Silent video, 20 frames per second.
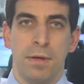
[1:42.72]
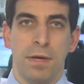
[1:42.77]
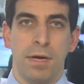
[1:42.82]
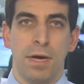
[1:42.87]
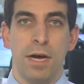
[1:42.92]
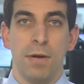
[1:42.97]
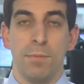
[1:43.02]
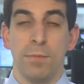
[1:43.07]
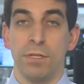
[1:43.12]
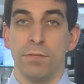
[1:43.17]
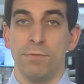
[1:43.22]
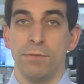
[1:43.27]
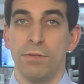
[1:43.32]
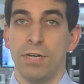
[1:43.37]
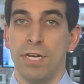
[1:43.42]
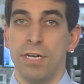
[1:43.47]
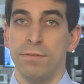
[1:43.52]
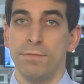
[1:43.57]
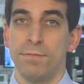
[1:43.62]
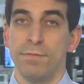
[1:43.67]
I'm Oliver
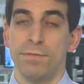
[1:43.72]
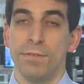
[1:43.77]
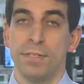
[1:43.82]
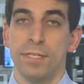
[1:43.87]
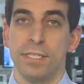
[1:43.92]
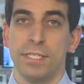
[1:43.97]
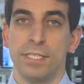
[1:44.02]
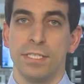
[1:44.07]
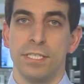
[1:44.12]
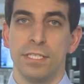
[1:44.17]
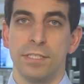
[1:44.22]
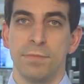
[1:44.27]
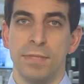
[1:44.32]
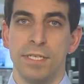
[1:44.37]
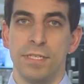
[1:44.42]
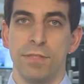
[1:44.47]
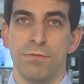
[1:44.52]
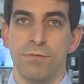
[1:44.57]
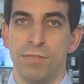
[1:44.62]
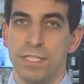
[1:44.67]
Ralph, and this has
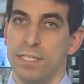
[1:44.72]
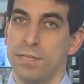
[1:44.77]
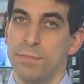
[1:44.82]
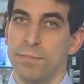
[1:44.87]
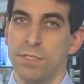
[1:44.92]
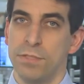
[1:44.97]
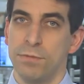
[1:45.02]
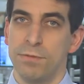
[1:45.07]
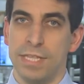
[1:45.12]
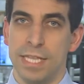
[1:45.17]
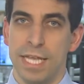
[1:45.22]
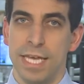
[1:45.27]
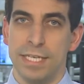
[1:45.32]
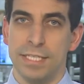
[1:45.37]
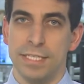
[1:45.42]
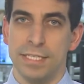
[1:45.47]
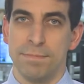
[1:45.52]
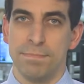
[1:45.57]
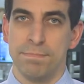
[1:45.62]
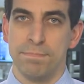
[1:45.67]
been Three Numbers with
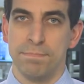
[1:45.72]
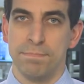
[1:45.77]
Lex.